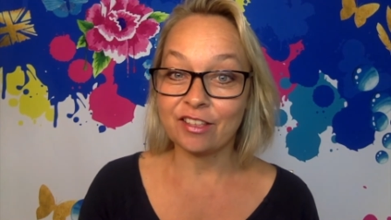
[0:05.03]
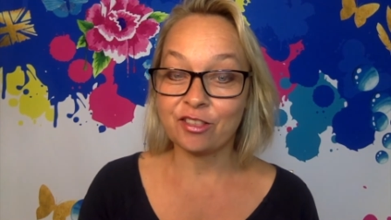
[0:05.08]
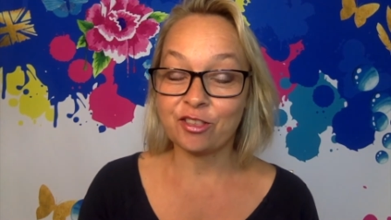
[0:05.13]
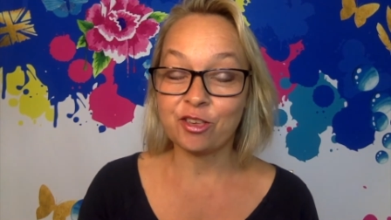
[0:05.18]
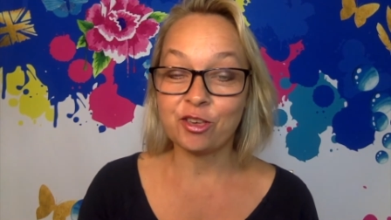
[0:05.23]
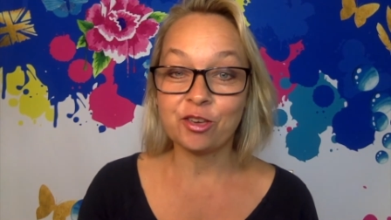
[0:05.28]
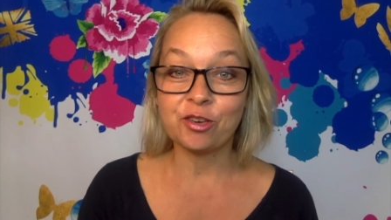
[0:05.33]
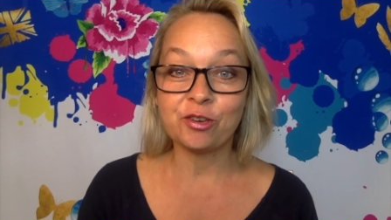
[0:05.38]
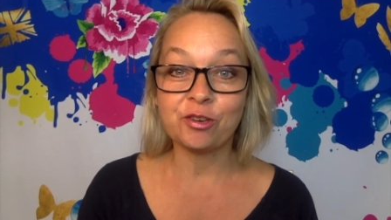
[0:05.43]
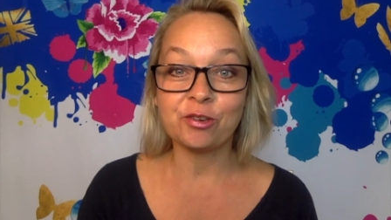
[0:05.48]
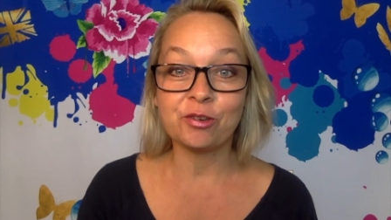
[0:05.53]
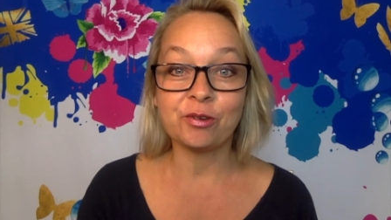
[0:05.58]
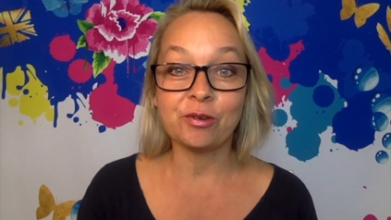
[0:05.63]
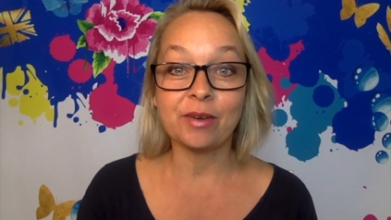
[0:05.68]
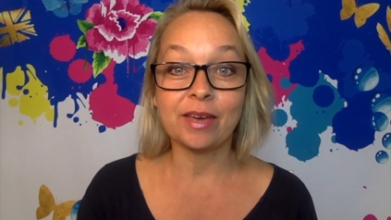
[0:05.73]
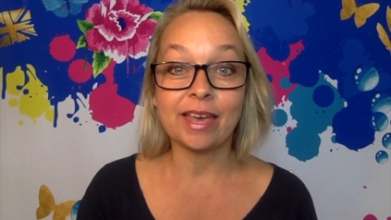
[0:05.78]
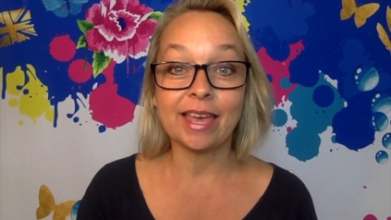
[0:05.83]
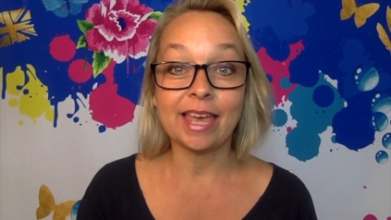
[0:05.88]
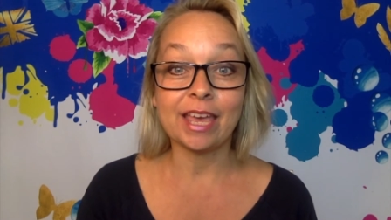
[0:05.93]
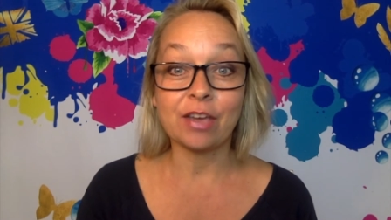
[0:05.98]
to
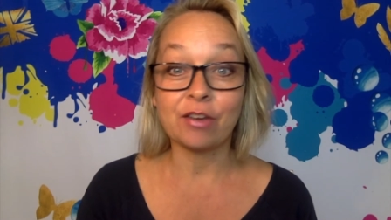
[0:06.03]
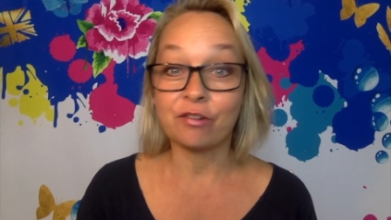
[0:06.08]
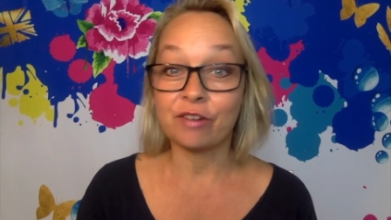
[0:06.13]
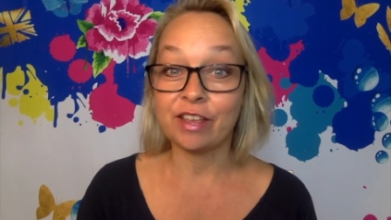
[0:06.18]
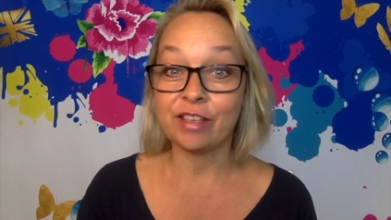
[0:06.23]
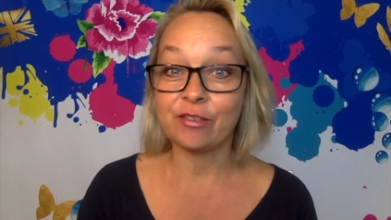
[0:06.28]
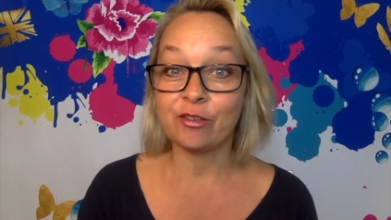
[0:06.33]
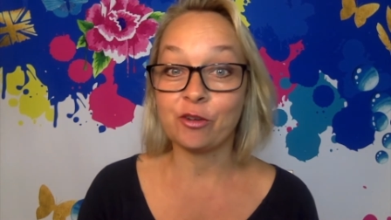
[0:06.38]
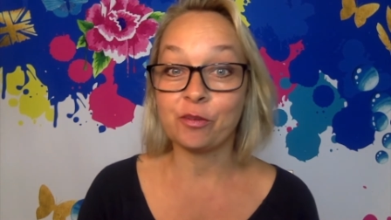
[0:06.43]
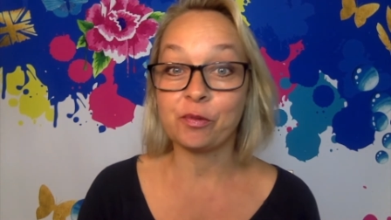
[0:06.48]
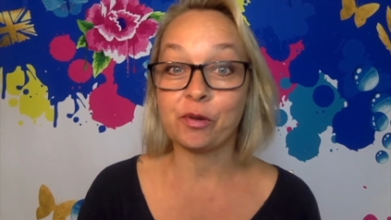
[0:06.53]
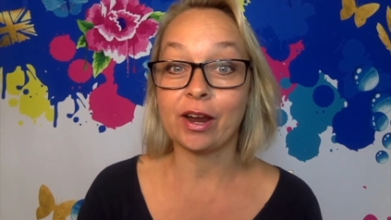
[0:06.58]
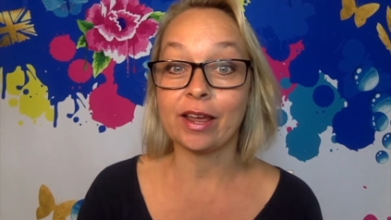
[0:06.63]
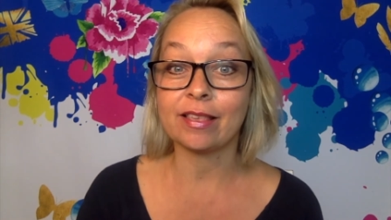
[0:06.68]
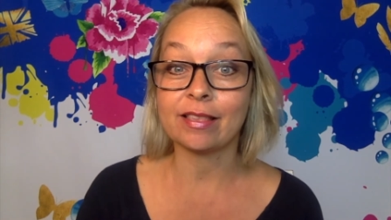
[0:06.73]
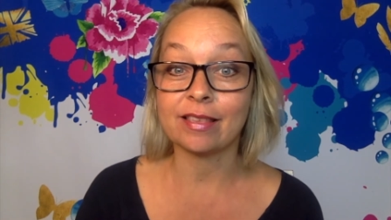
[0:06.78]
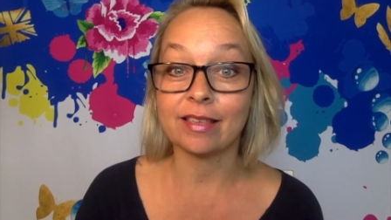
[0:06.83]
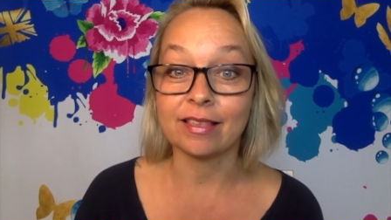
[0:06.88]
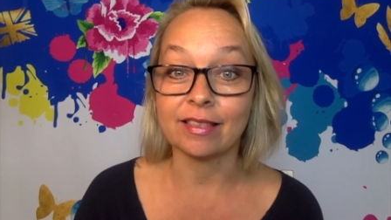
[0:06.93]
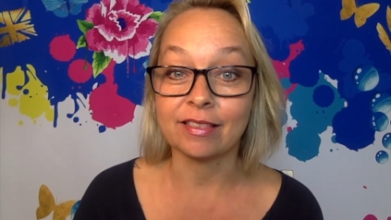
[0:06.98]
increase your
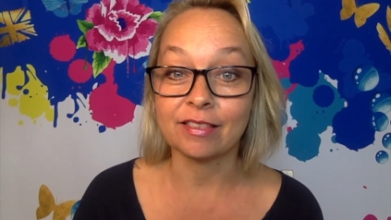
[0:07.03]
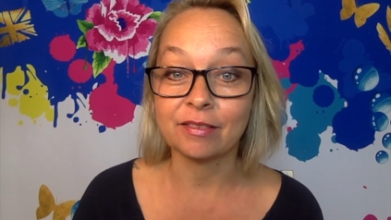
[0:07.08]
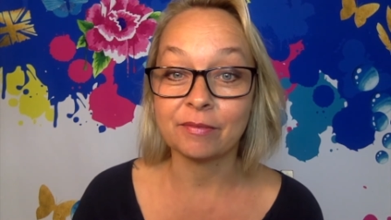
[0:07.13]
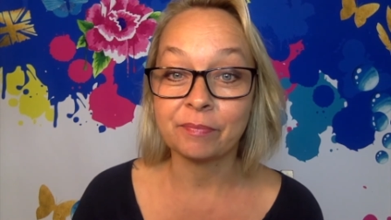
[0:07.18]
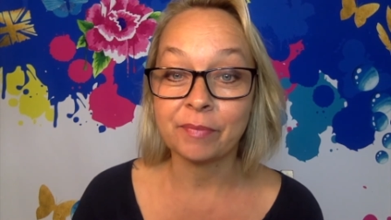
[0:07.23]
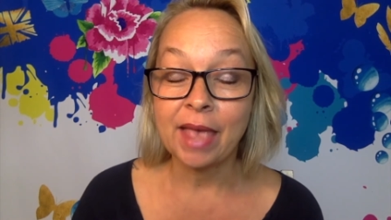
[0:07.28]
prices